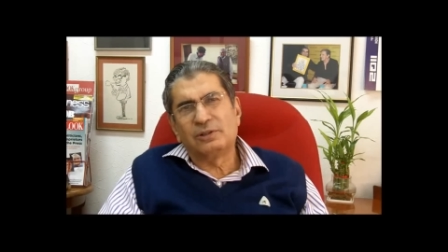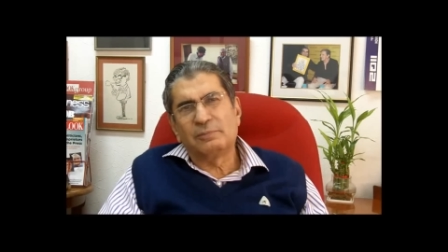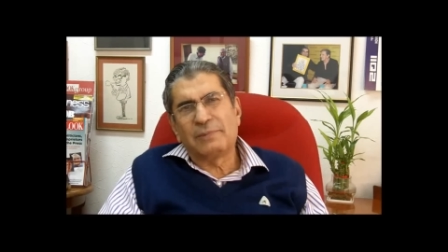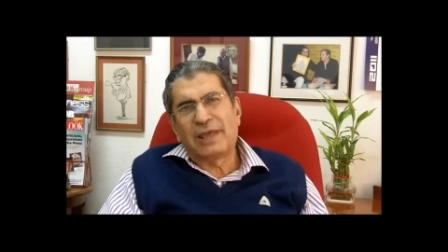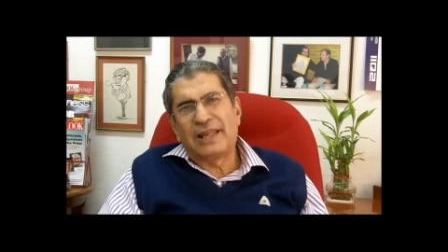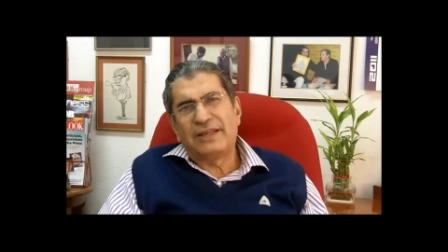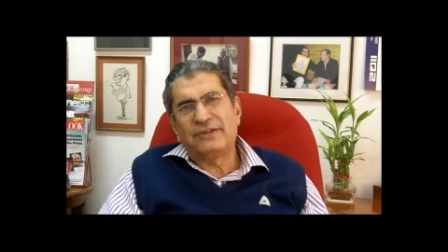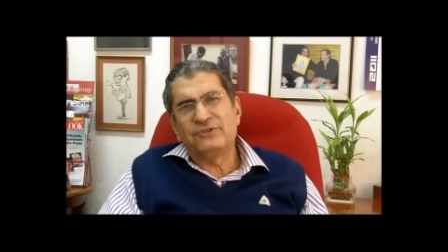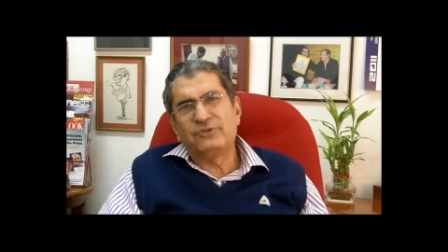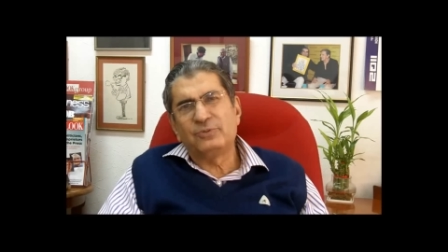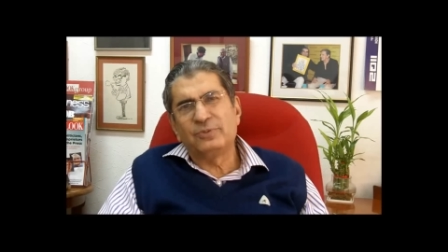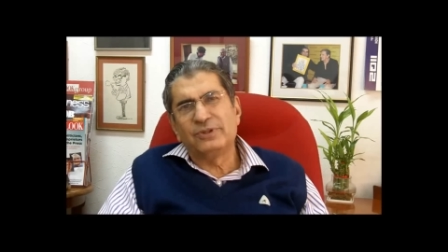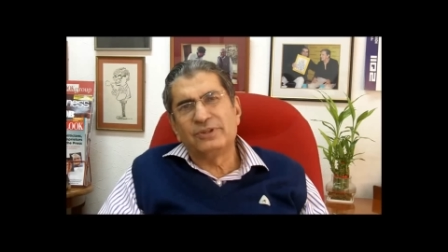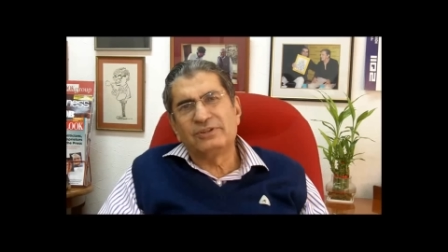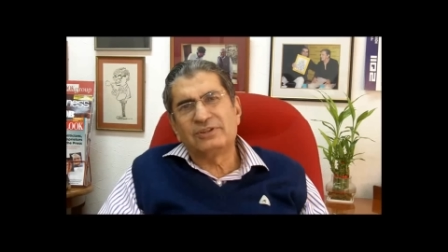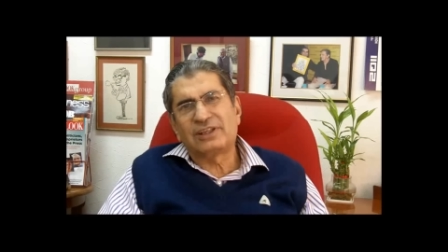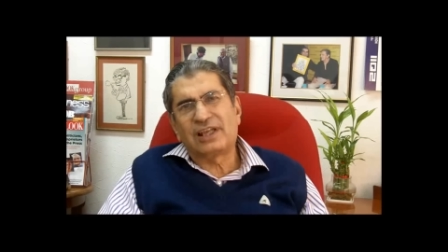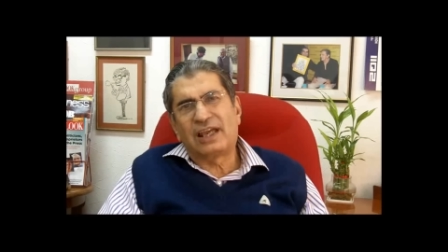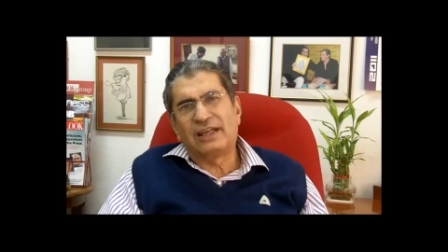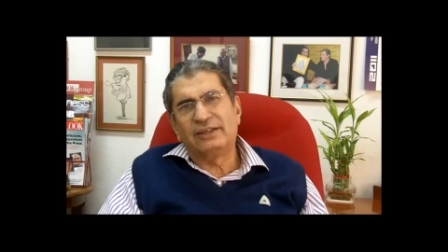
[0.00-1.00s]
the
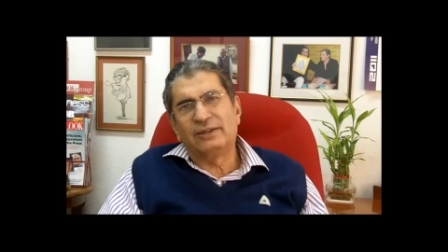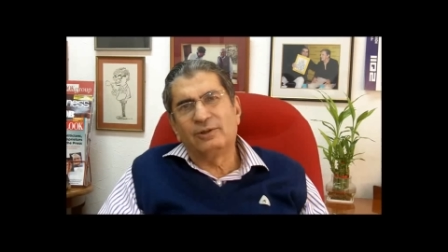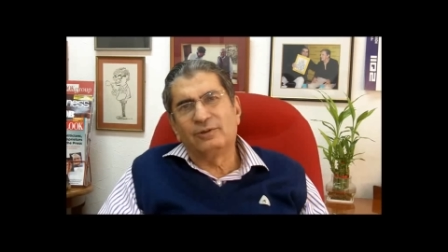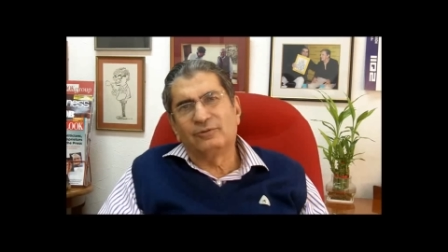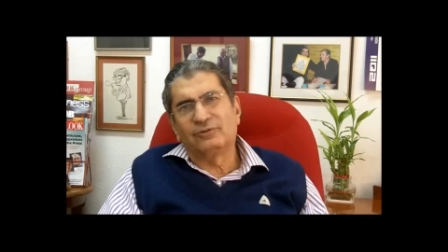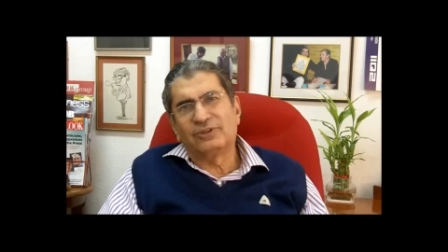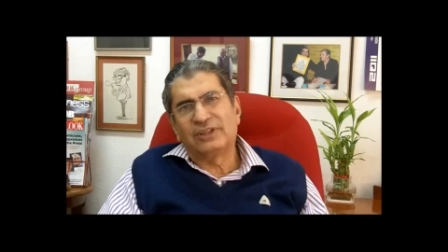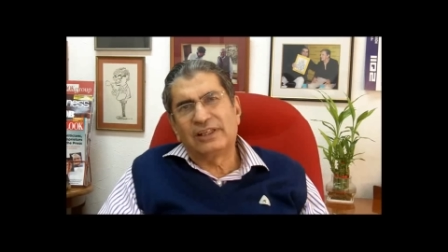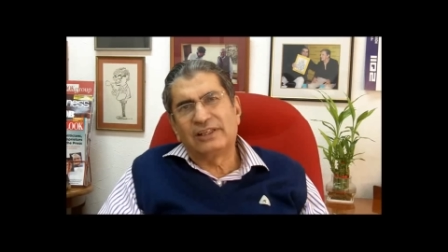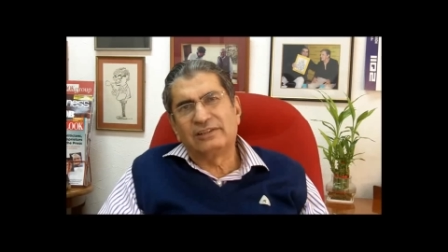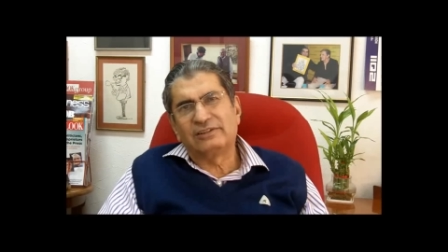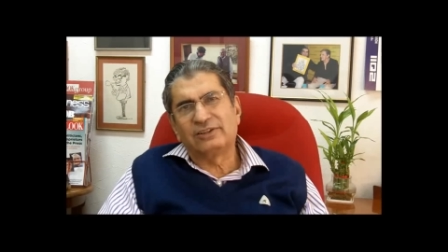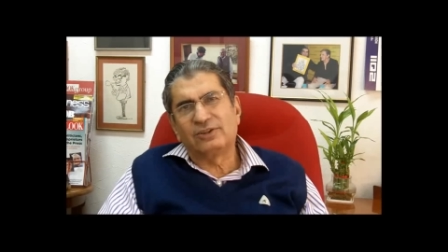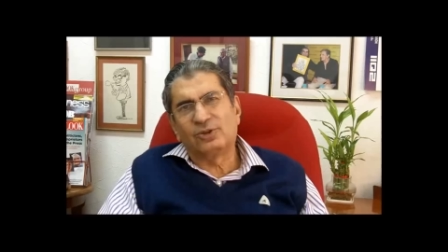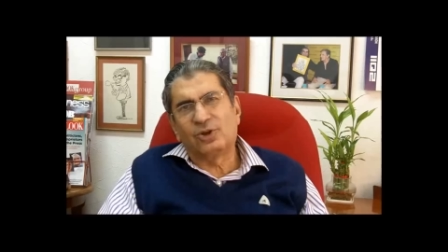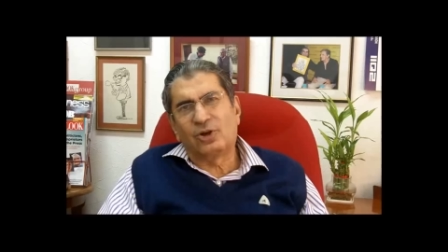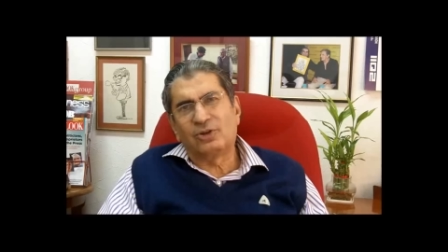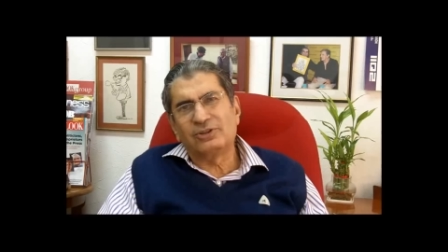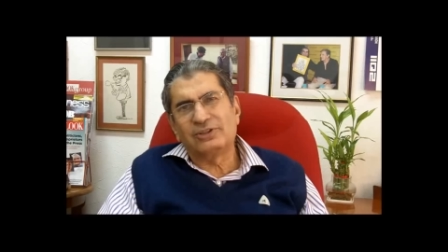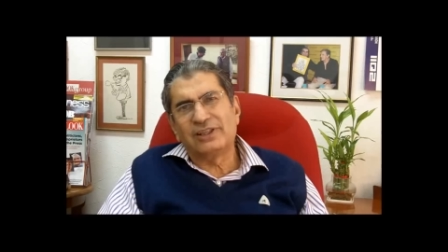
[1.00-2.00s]
management side of things
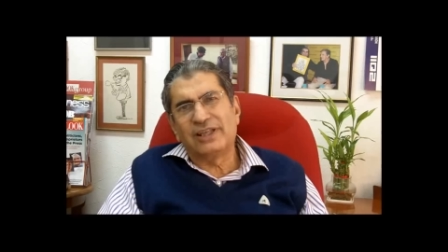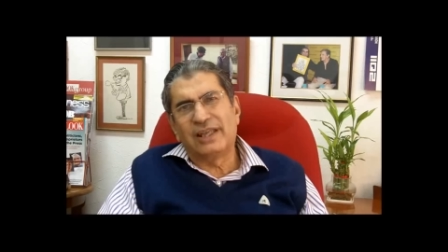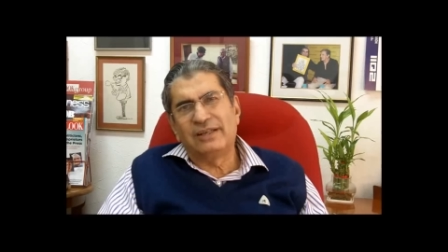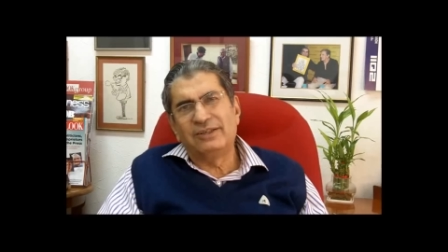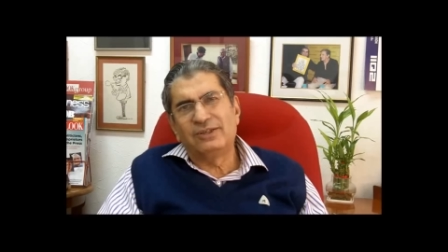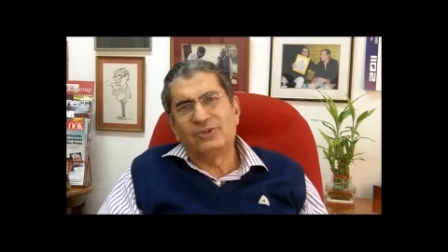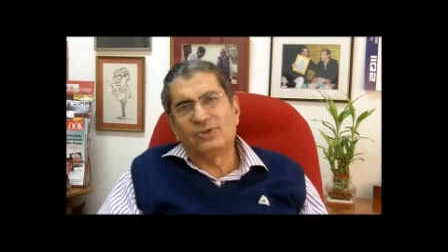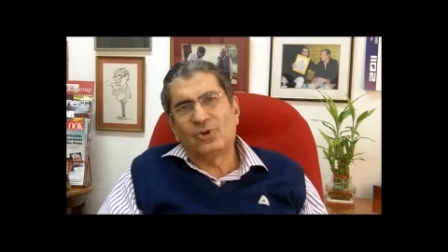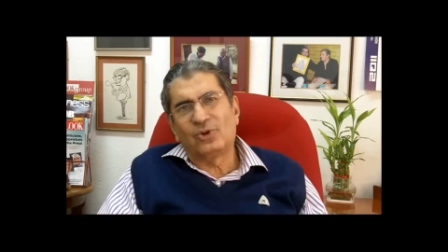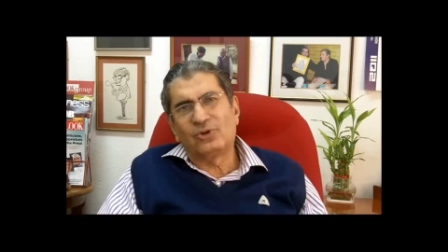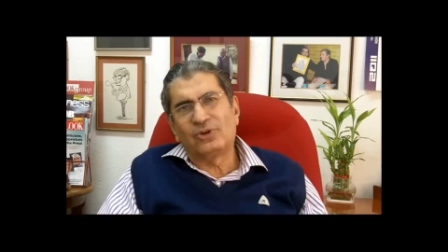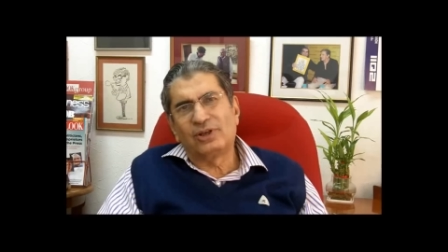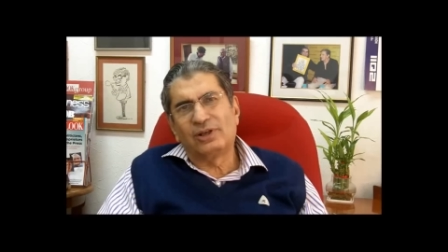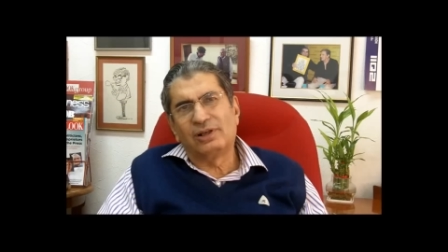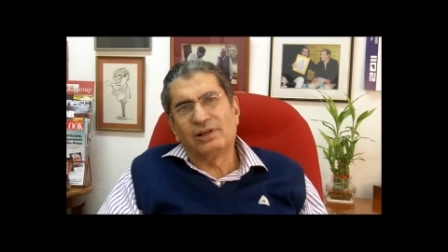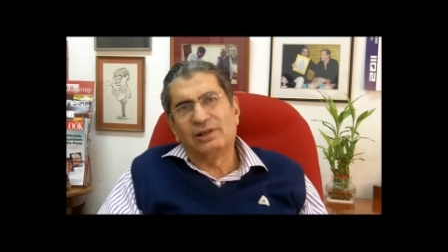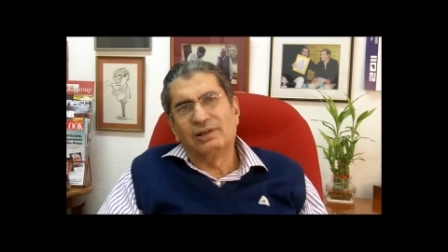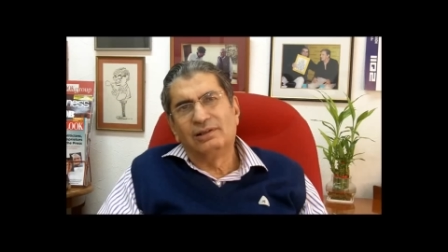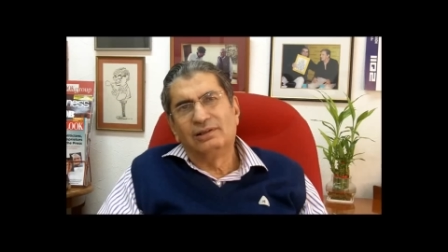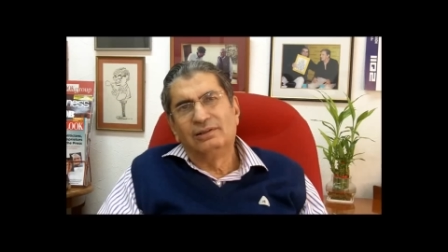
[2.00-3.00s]
and not the
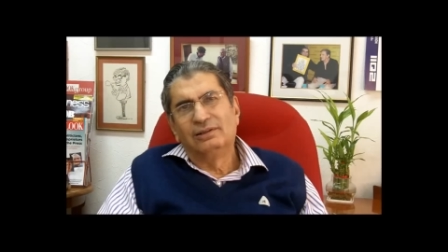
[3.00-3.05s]
editorial,